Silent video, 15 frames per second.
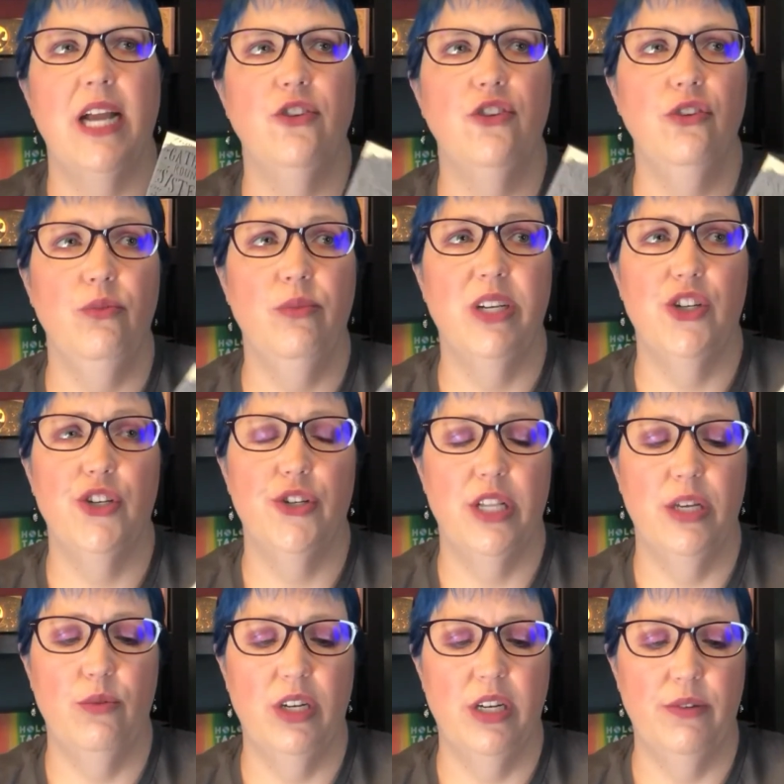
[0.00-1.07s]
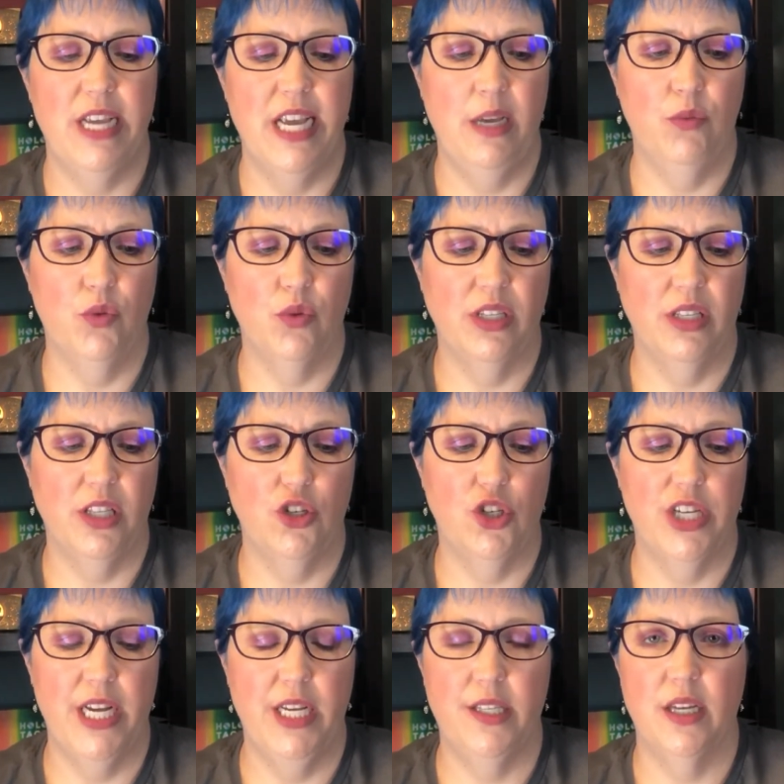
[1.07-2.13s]
do wish they would have named one of the
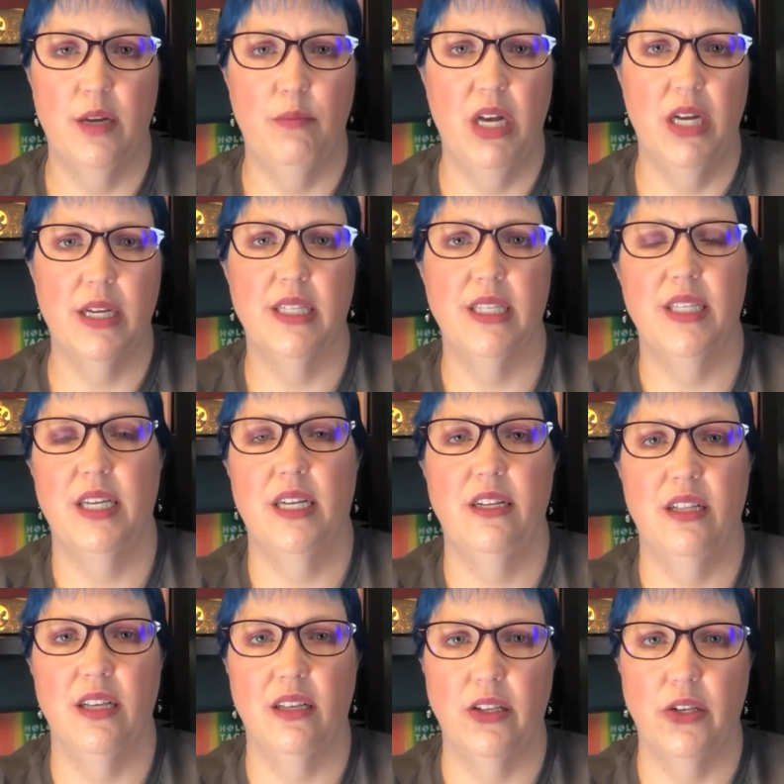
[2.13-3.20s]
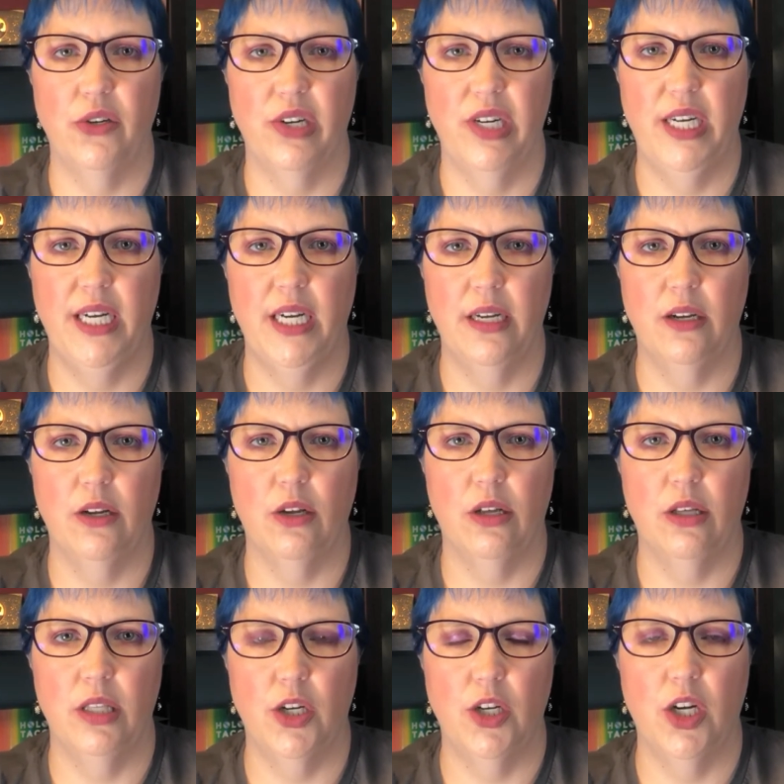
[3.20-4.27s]
shades Amok instead of the
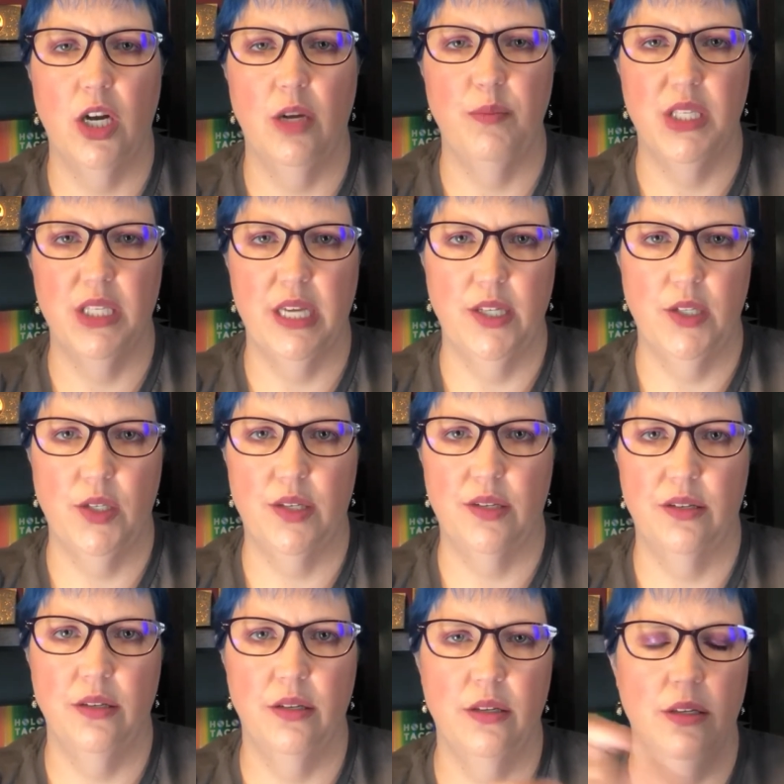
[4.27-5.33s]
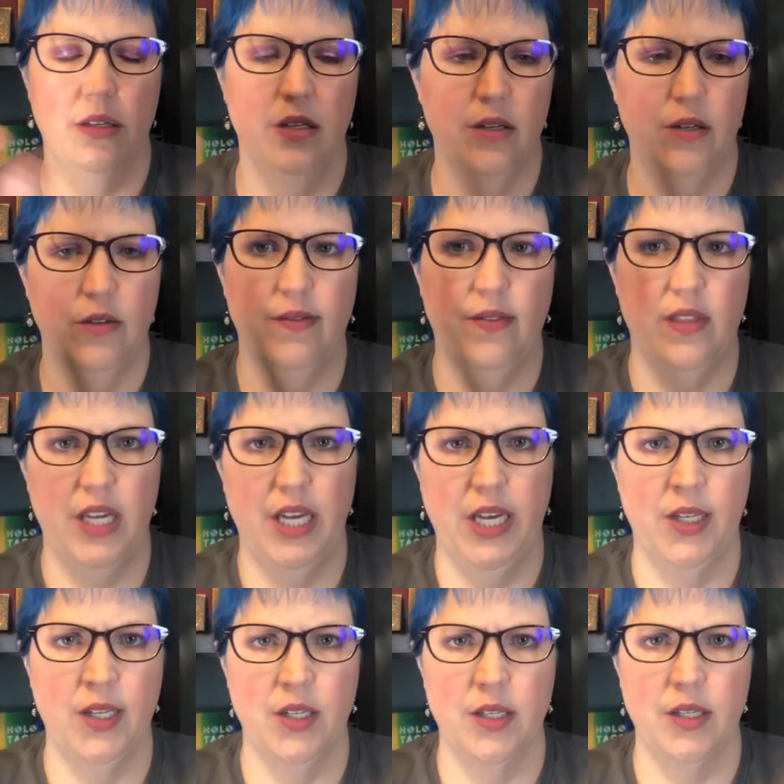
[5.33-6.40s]
glitter obsessed
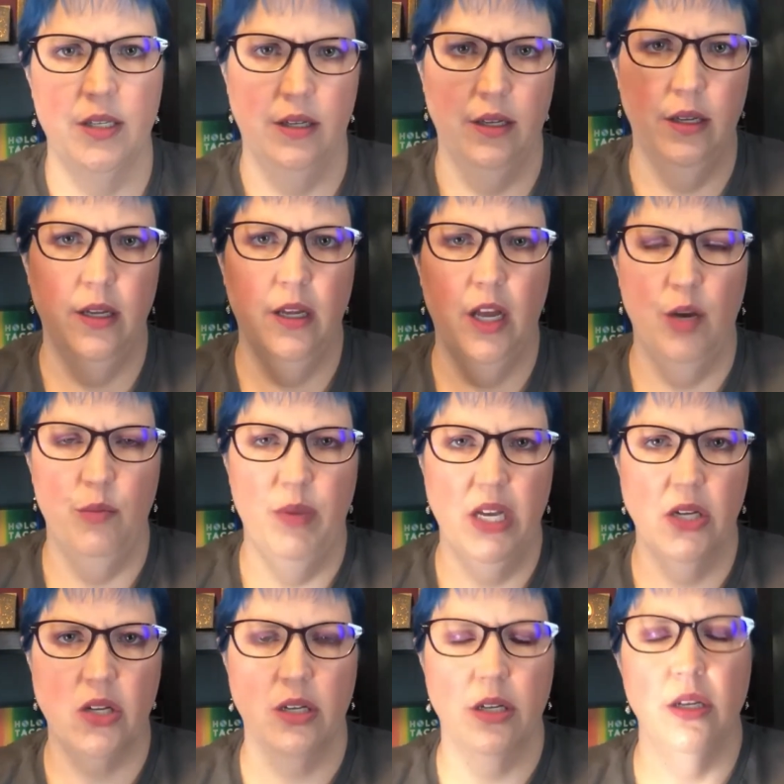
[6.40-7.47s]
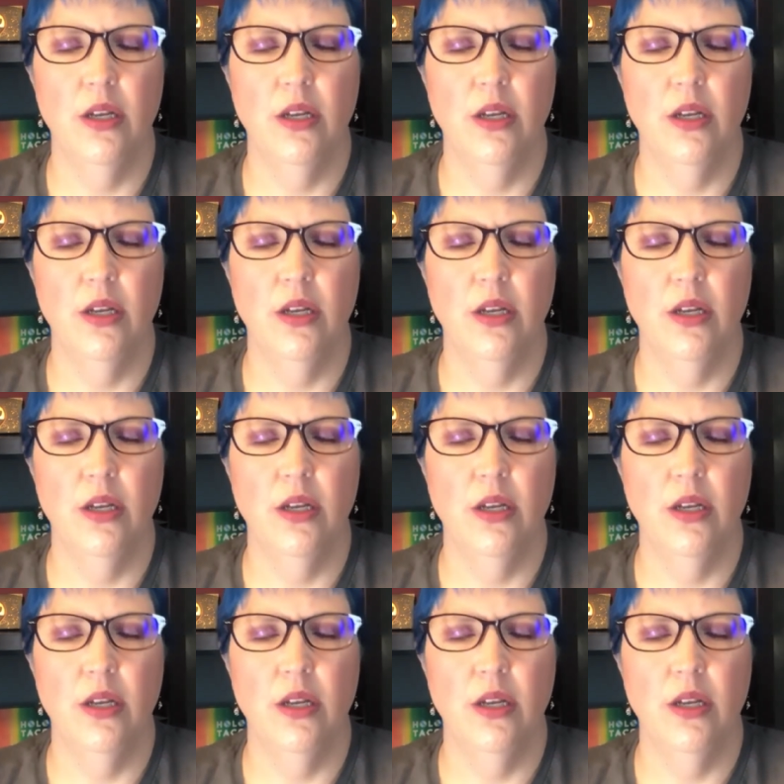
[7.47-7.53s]
things Amok,